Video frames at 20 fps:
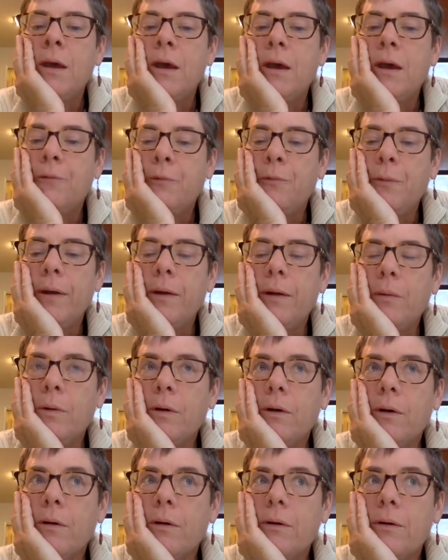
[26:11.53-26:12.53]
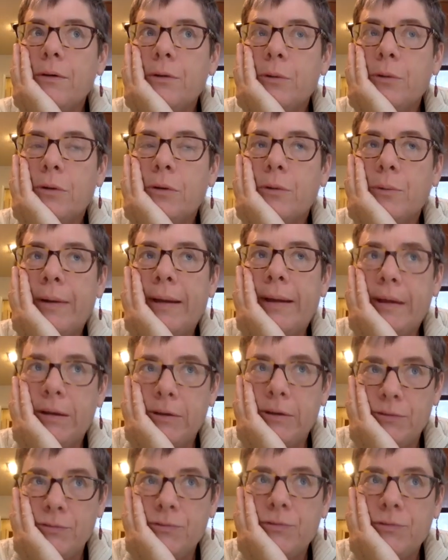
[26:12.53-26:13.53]
If we were to
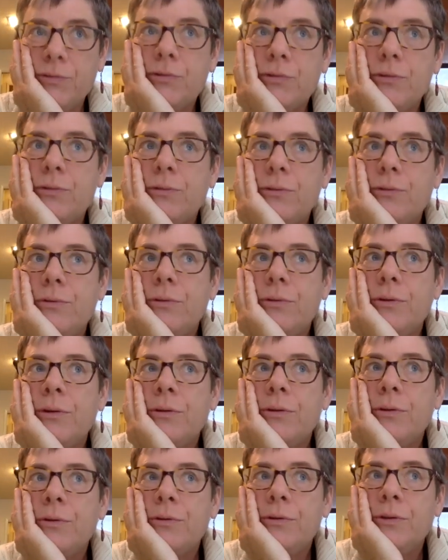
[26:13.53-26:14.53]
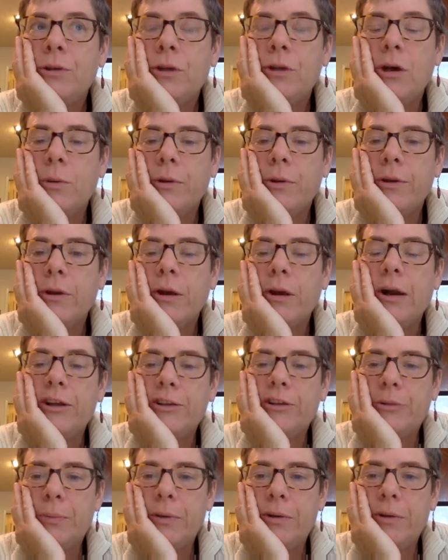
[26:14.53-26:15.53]
arrange to know what your
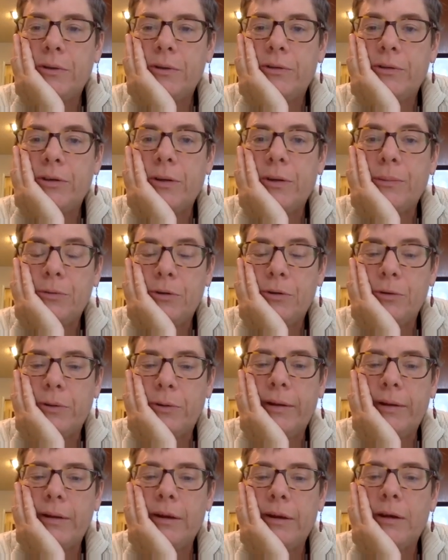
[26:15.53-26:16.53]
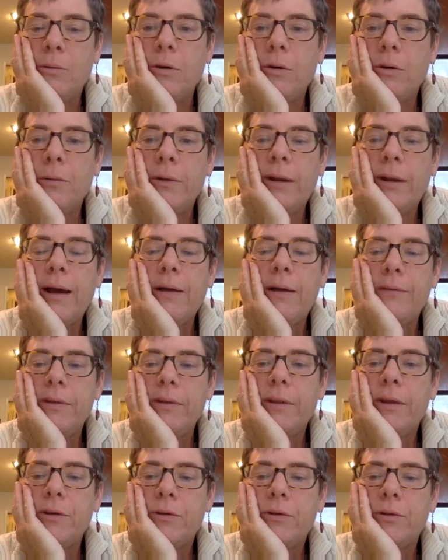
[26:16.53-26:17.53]
husband is up to right now, what would having
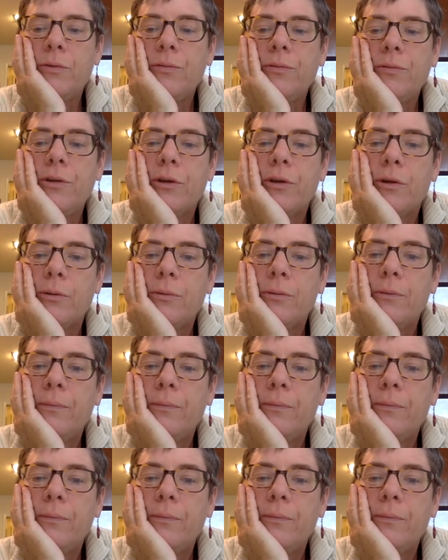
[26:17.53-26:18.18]
that do for you?